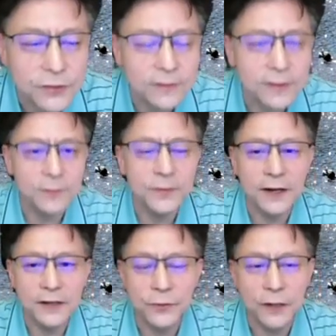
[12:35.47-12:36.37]
and the
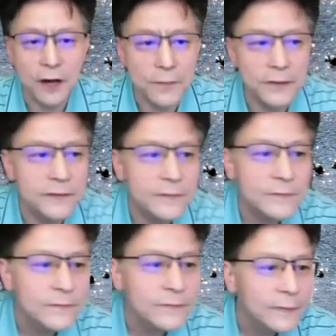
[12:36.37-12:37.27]
PIs will comment.
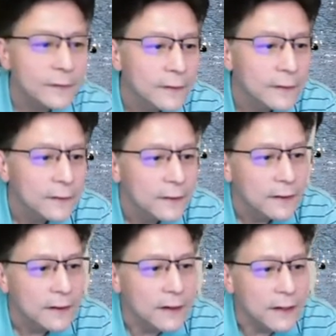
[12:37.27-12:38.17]

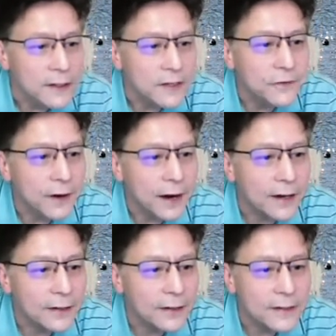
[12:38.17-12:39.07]
And E for
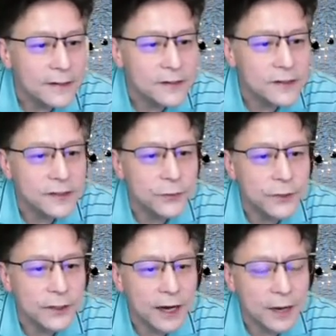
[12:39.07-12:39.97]
I, see the
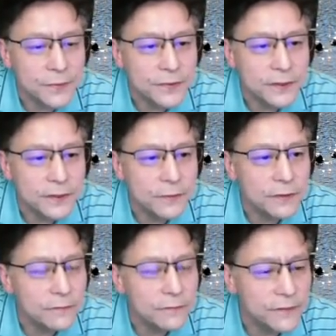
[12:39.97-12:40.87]
real labs. They
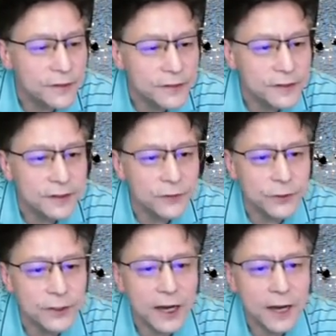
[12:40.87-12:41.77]
will visit the
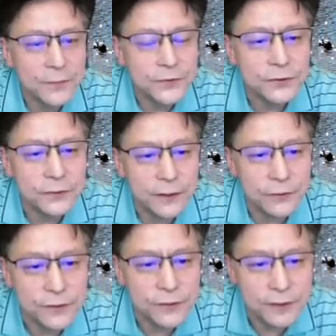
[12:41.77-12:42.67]
real labs
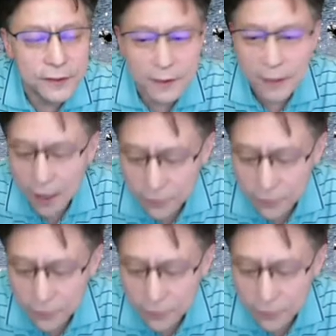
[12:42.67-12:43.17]
to see how the